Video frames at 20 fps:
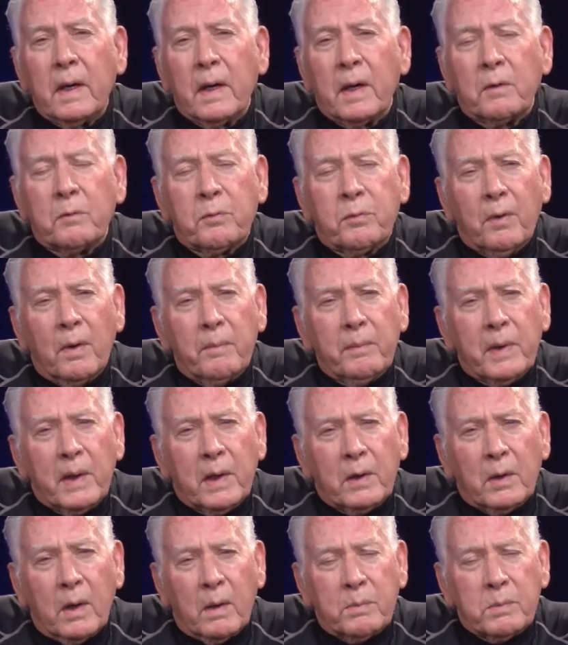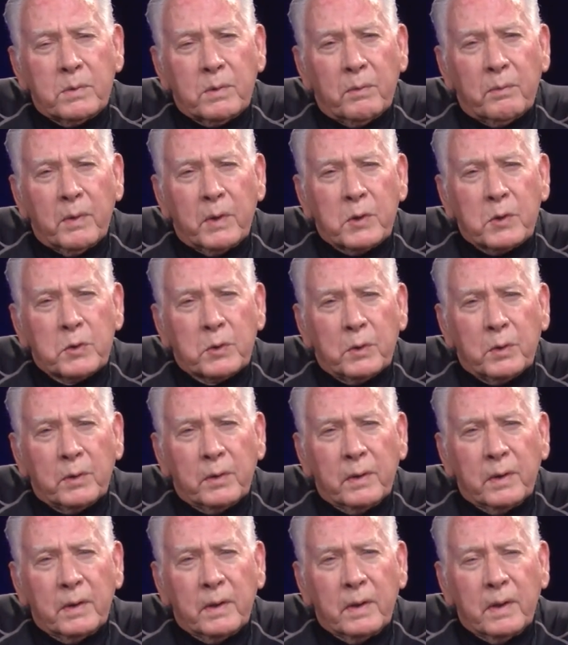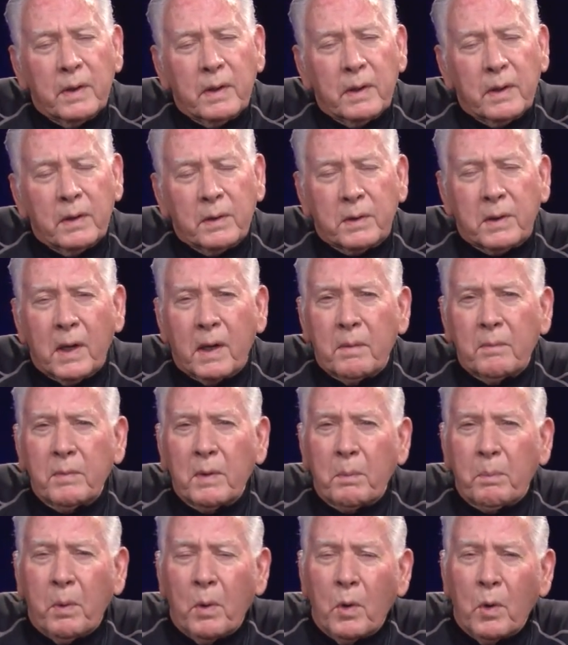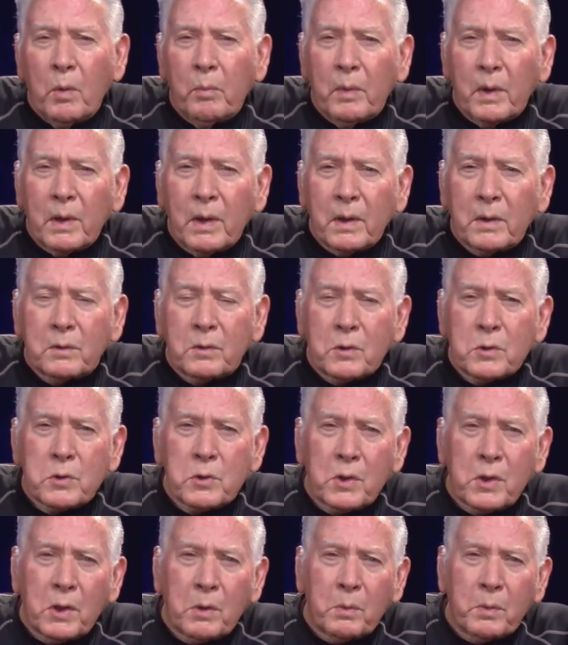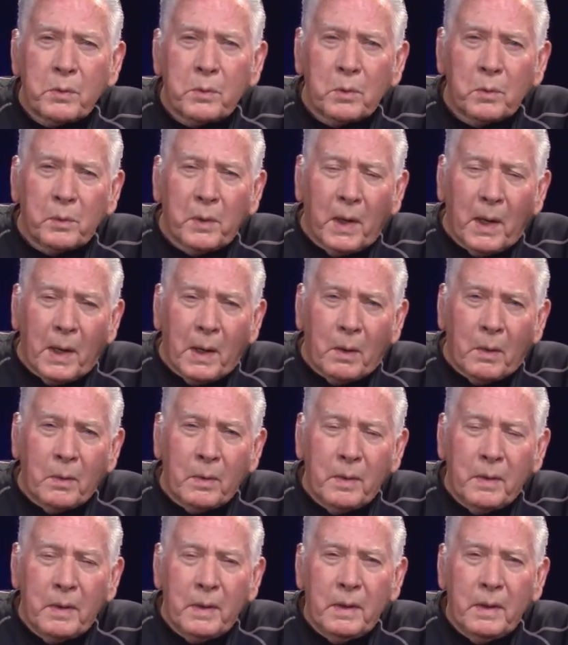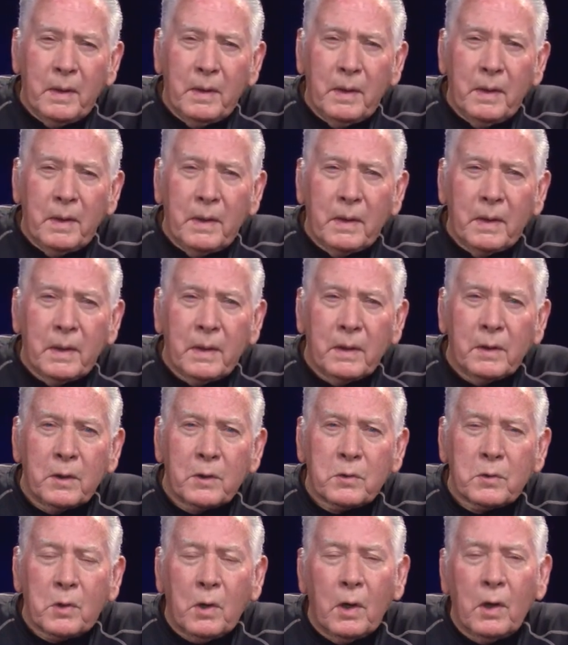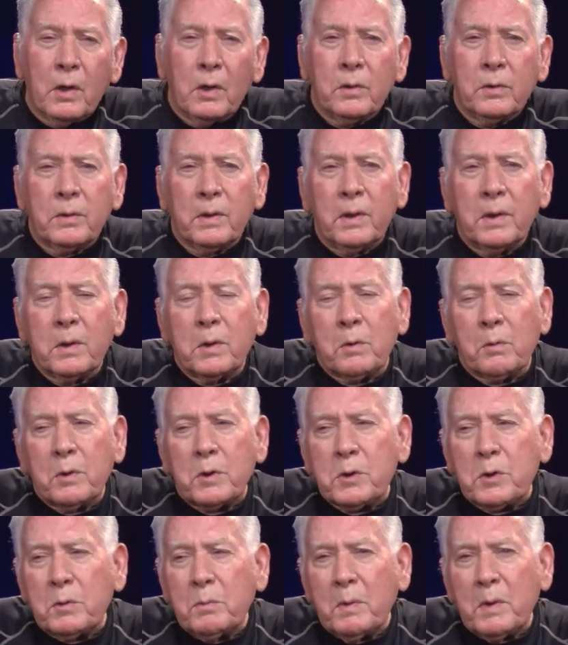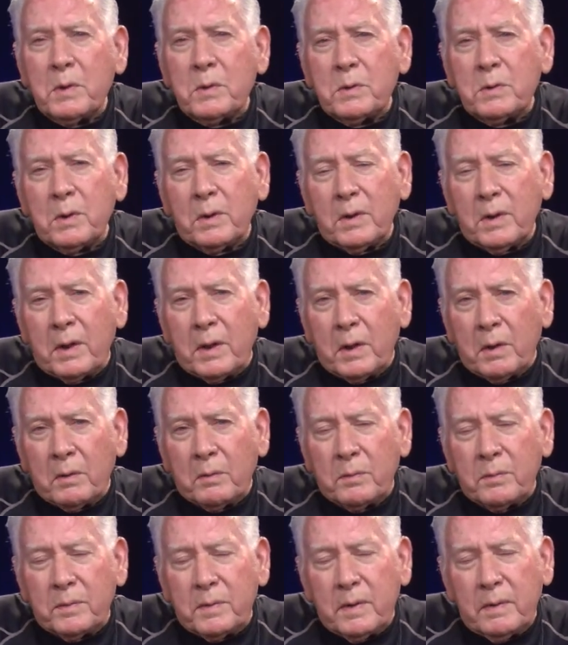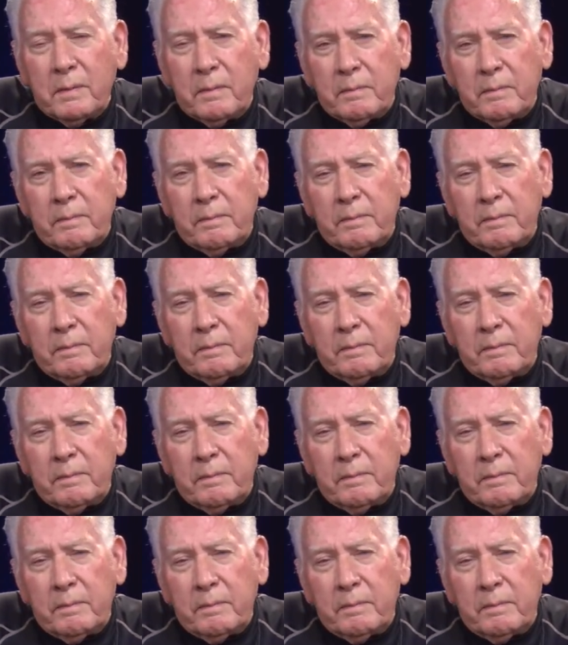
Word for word: And from that observation came the poem I'd like to share with you now, and it's called A Christmas Gift.